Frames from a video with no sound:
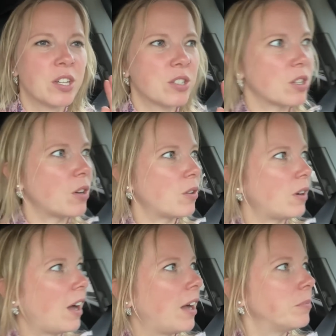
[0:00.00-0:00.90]
So
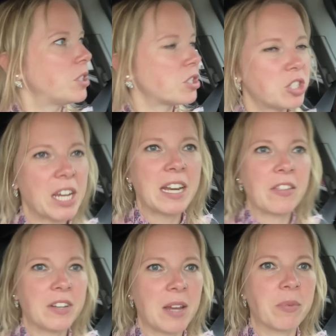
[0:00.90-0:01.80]
just checking
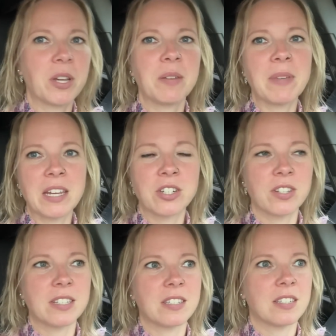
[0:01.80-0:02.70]
out the neighborhood, making sure
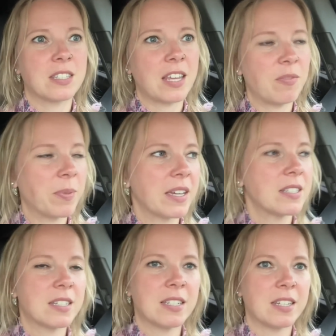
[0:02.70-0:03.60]
this is a safe
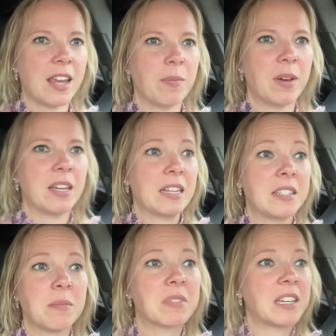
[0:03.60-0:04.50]
place to stay, but it
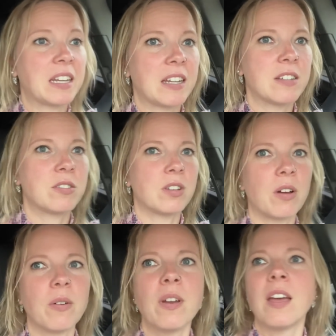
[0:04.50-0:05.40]
seems like it is.
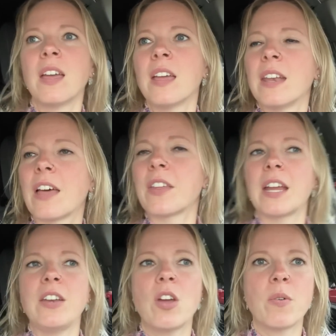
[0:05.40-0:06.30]
So now that
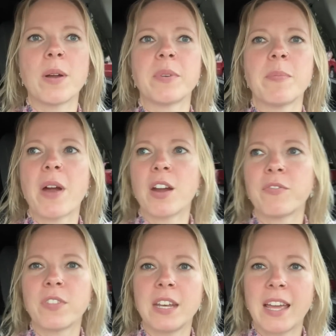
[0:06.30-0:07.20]
I know where I'm going to park
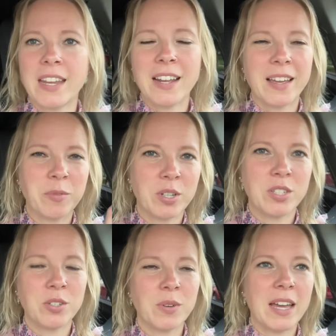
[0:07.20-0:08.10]
for the night, I'm going
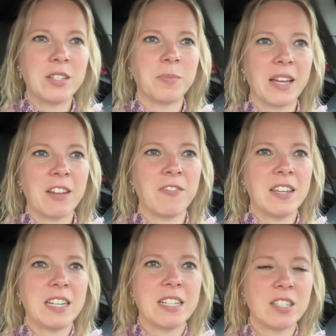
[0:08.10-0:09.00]
to head to Planet
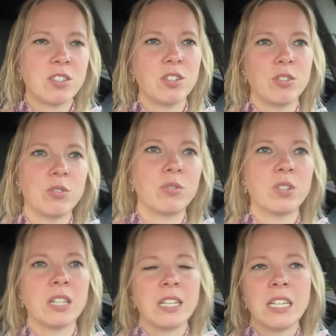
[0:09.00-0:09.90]
Fitness to
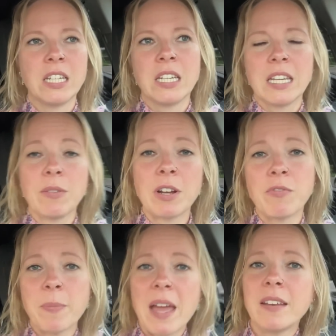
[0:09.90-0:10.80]
get ready
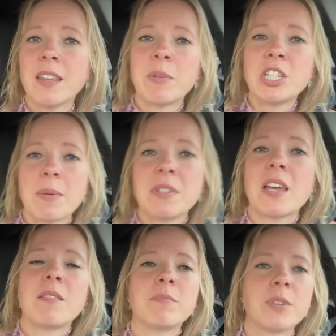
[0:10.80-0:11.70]
for bed, get my jammies
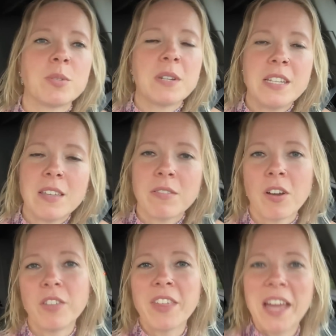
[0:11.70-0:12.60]
on, brush my teeth,
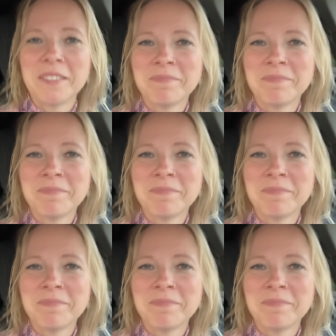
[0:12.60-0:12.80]
all of that.